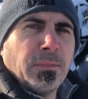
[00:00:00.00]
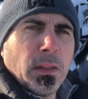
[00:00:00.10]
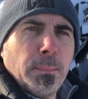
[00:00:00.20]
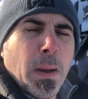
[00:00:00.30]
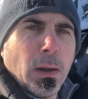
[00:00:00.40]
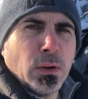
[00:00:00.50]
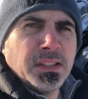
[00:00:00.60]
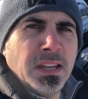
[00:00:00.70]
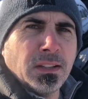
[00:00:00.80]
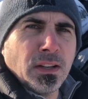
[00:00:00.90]
for the power
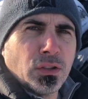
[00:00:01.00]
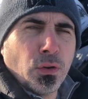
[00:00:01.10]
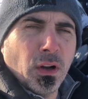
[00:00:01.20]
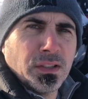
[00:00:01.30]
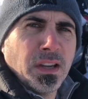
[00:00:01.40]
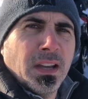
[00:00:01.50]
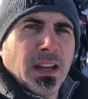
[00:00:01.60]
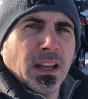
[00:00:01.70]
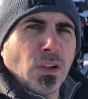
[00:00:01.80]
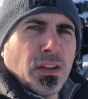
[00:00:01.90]
seat controls.
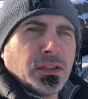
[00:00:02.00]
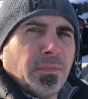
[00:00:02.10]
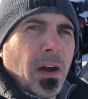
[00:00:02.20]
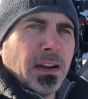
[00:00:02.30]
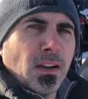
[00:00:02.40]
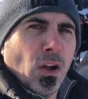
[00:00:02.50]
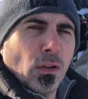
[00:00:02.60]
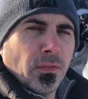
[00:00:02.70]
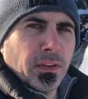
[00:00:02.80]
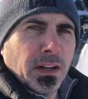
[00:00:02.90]
You'll also find it all
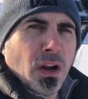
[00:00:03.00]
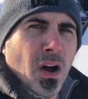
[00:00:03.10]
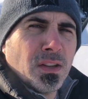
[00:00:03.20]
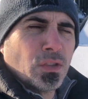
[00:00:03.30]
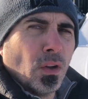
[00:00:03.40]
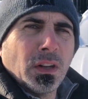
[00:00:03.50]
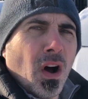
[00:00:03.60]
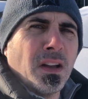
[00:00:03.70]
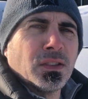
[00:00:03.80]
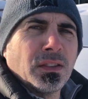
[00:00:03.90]
over in the console.
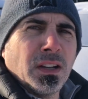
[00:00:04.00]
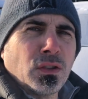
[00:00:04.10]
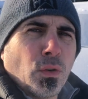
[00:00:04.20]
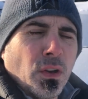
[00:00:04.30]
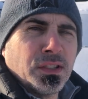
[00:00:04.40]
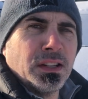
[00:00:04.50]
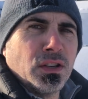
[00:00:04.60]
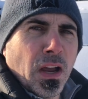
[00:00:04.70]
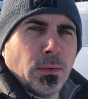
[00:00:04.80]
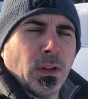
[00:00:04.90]
Cons controls in
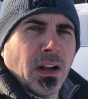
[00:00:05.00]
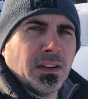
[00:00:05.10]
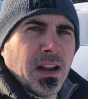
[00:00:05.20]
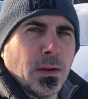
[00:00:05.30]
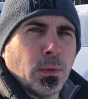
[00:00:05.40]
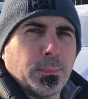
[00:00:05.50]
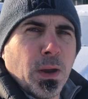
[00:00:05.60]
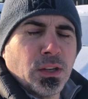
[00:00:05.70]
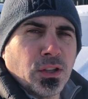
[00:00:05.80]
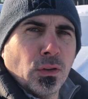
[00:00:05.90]
general are done with
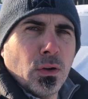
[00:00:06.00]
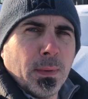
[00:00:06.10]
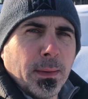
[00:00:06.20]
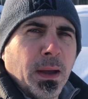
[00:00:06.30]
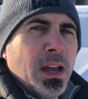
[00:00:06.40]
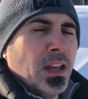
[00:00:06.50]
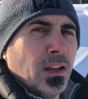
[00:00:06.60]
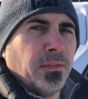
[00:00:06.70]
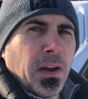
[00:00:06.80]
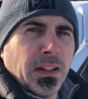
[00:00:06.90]
brushed aluminum. You'll
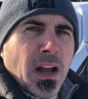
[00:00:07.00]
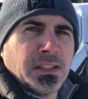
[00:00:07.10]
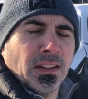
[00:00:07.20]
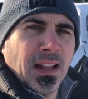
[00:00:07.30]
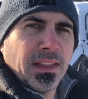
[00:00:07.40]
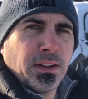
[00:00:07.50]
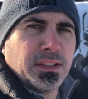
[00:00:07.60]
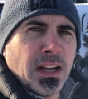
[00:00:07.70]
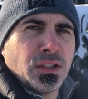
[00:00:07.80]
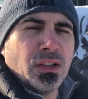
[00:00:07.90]
find lots of leather
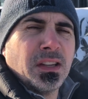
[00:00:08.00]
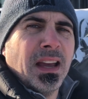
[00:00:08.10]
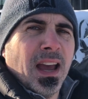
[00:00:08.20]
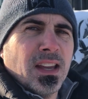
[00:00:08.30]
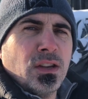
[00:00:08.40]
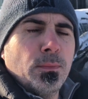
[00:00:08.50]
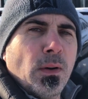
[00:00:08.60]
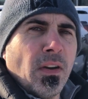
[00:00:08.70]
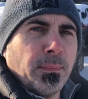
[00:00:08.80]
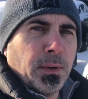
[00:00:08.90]
touches. As you
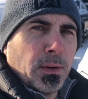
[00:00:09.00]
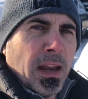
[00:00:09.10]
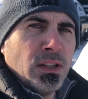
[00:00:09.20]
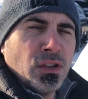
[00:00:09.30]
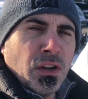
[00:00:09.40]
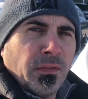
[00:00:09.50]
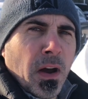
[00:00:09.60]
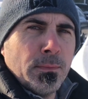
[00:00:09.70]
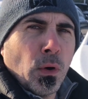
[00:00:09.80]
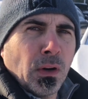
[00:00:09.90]
move up the ranges, you'll
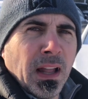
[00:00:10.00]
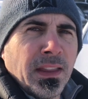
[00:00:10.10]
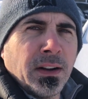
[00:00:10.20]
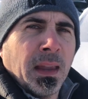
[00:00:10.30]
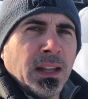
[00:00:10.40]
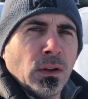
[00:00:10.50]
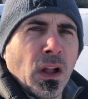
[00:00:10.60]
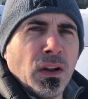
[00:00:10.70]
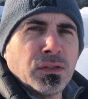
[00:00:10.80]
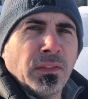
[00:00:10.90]
find more leather and you'll
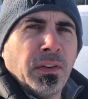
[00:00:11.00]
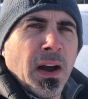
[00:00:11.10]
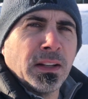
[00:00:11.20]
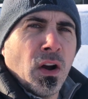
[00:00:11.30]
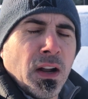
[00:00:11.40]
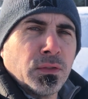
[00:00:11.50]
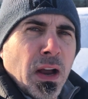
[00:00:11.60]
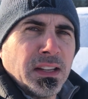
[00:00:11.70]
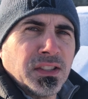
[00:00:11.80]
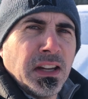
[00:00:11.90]
also find
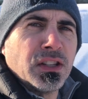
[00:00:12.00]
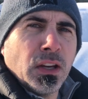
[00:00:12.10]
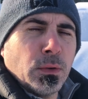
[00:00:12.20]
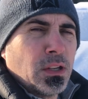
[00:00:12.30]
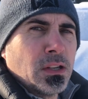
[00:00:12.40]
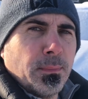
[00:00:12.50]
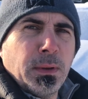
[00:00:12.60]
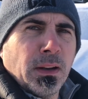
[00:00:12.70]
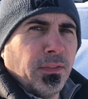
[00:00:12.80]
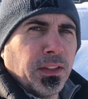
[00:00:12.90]
contrast stitching, which is a beautiful